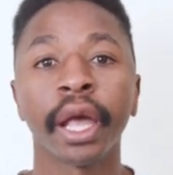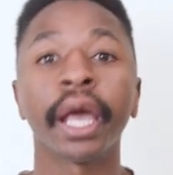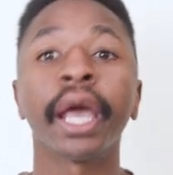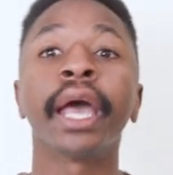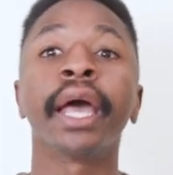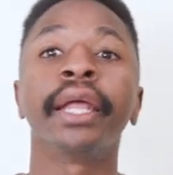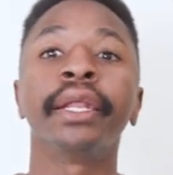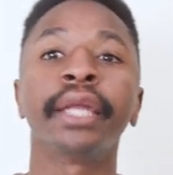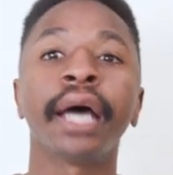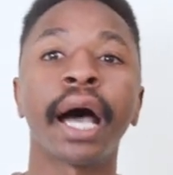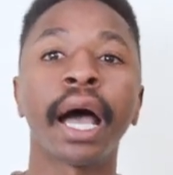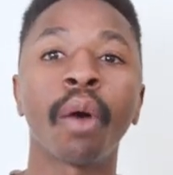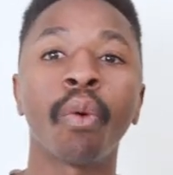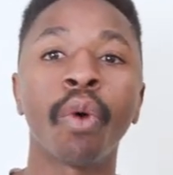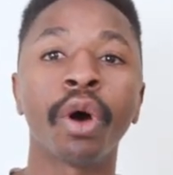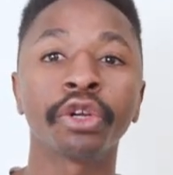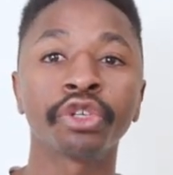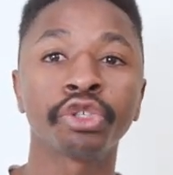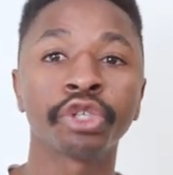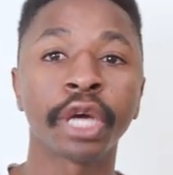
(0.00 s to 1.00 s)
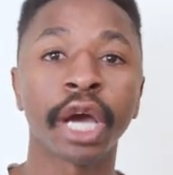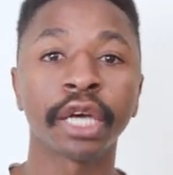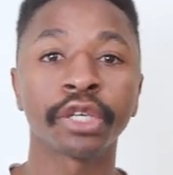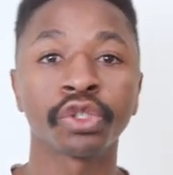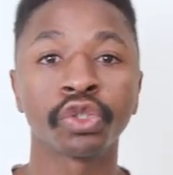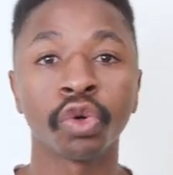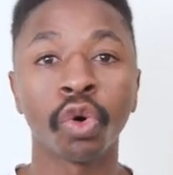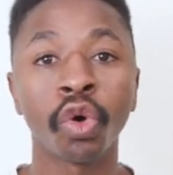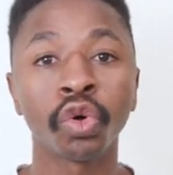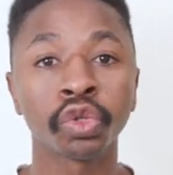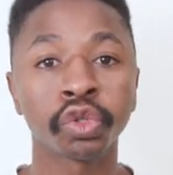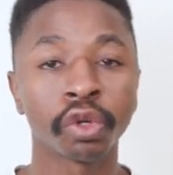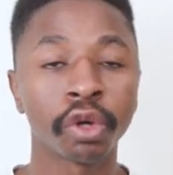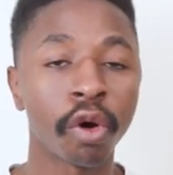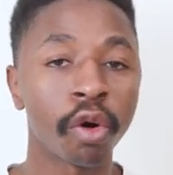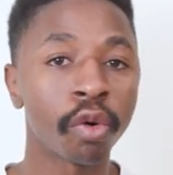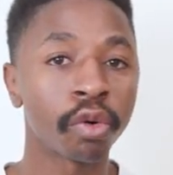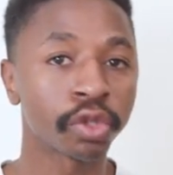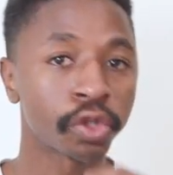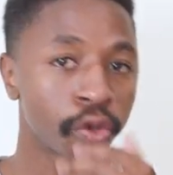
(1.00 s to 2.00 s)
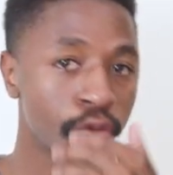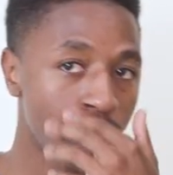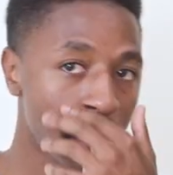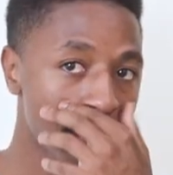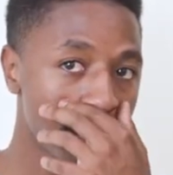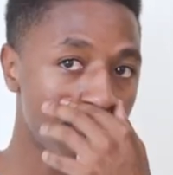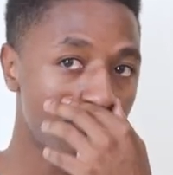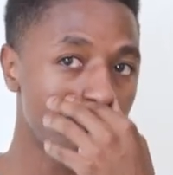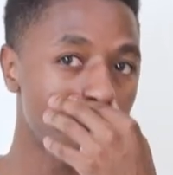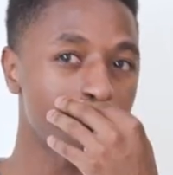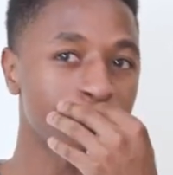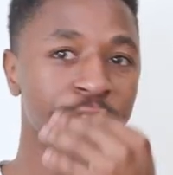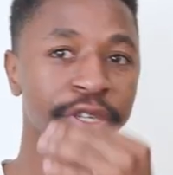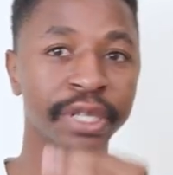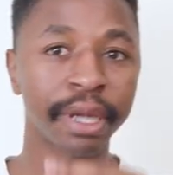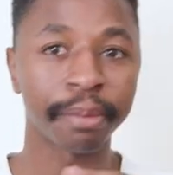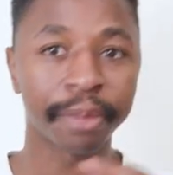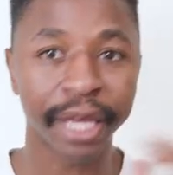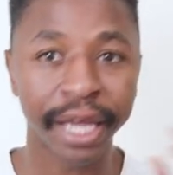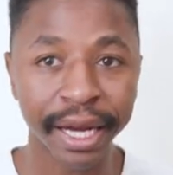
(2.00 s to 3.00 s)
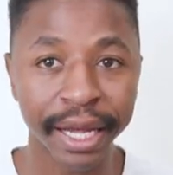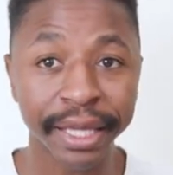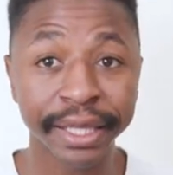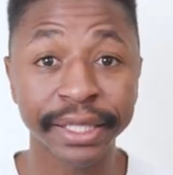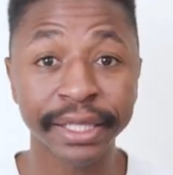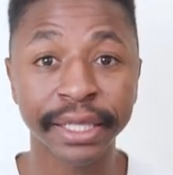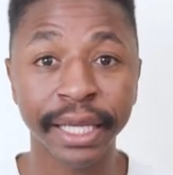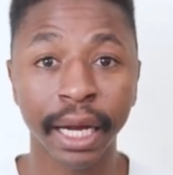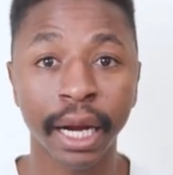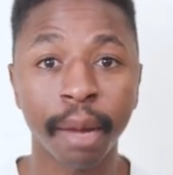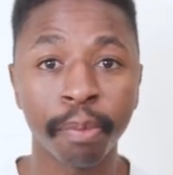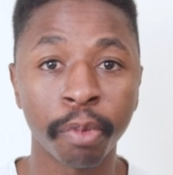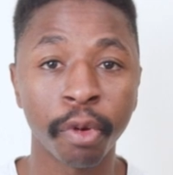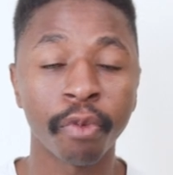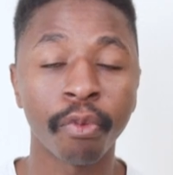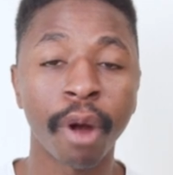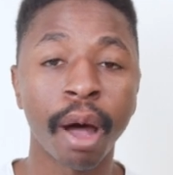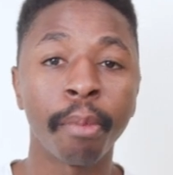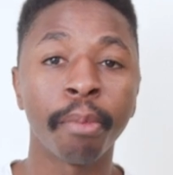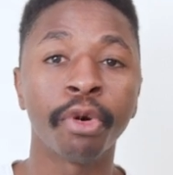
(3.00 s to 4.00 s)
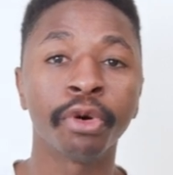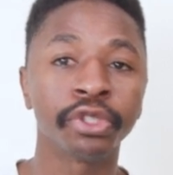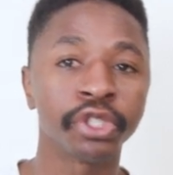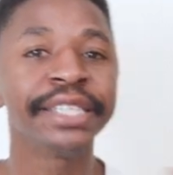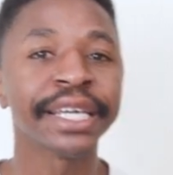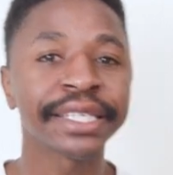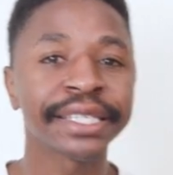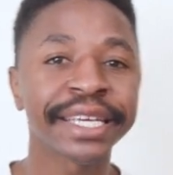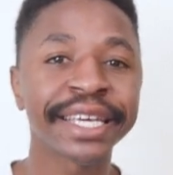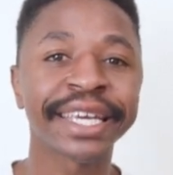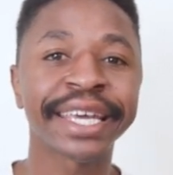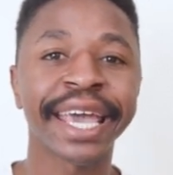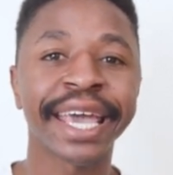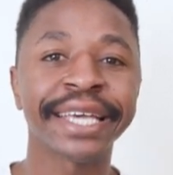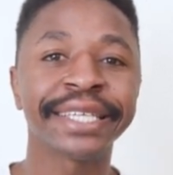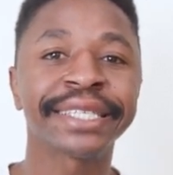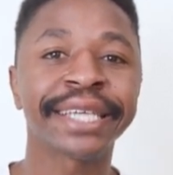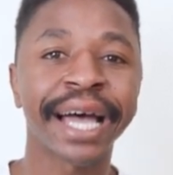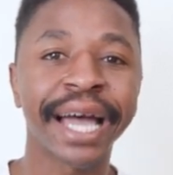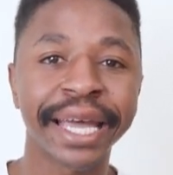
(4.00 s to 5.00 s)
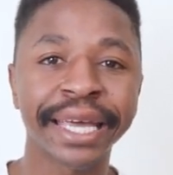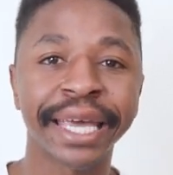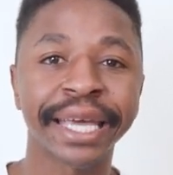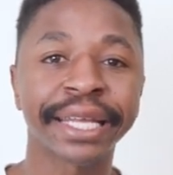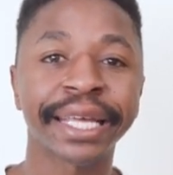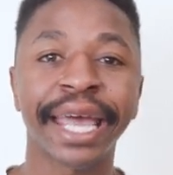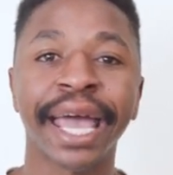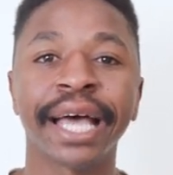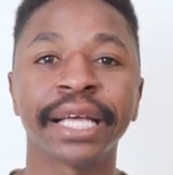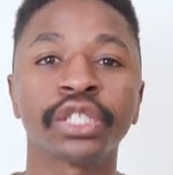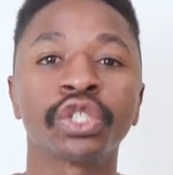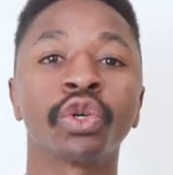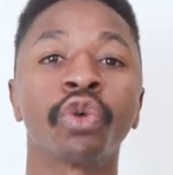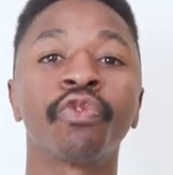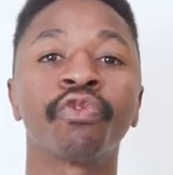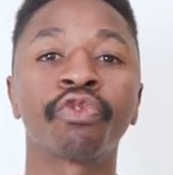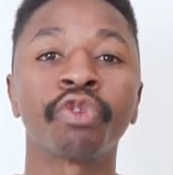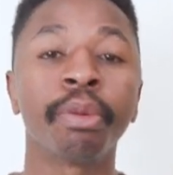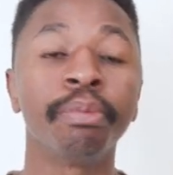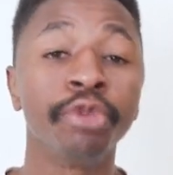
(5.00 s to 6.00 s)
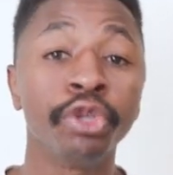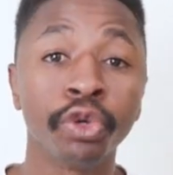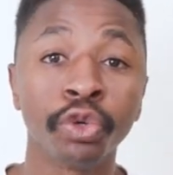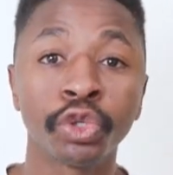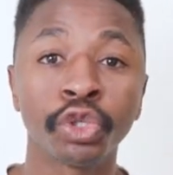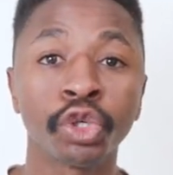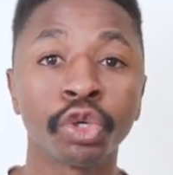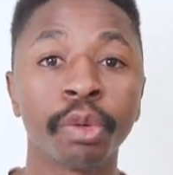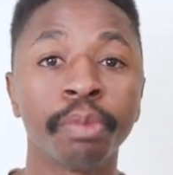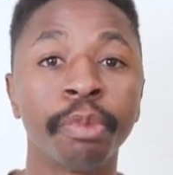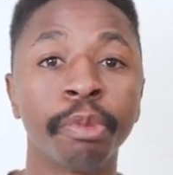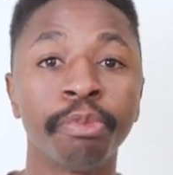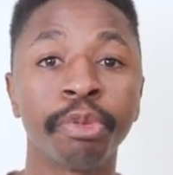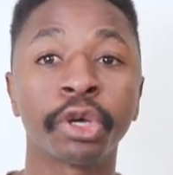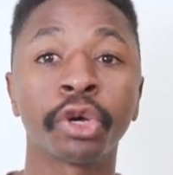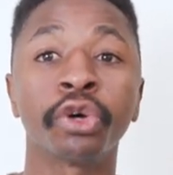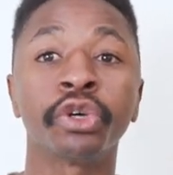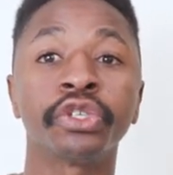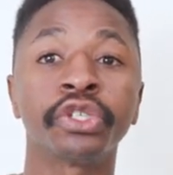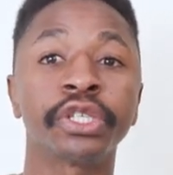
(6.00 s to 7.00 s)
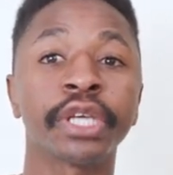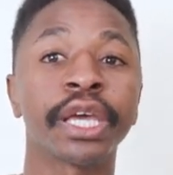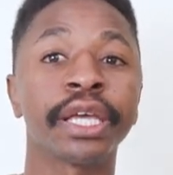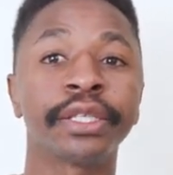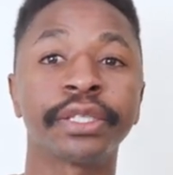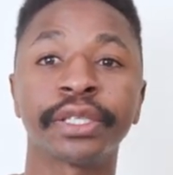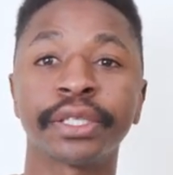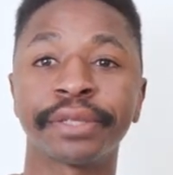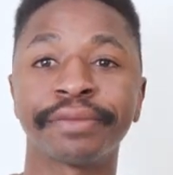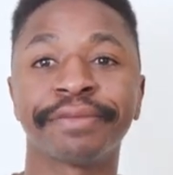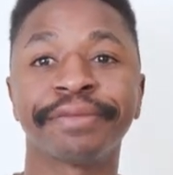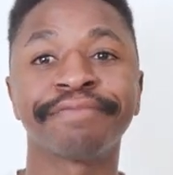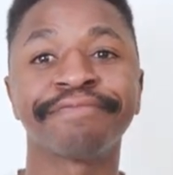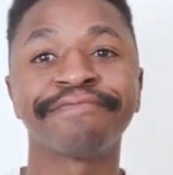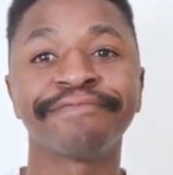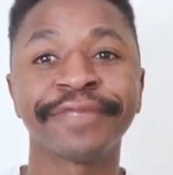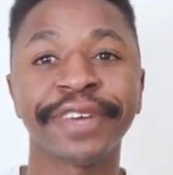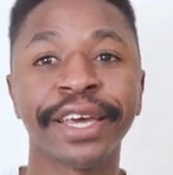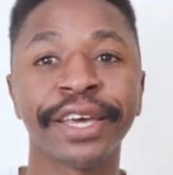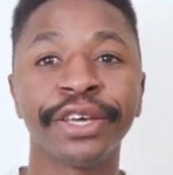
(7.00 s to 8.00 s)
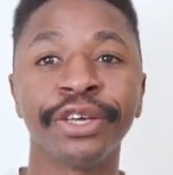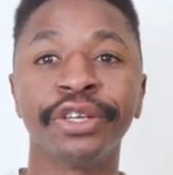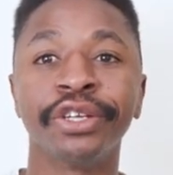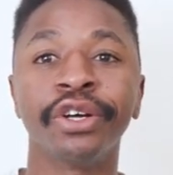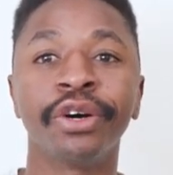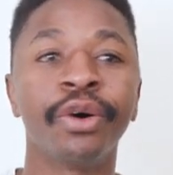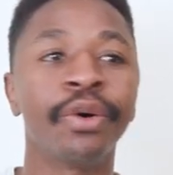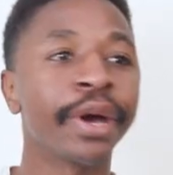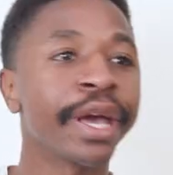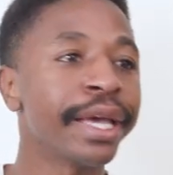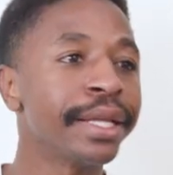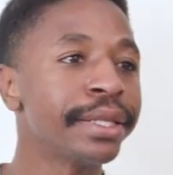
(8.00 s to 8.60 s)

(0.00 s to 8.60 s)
And I want you guys to also go to Rumble because I'm getting set up on Rumble just in case I get canceled from YouTube because it's, you know,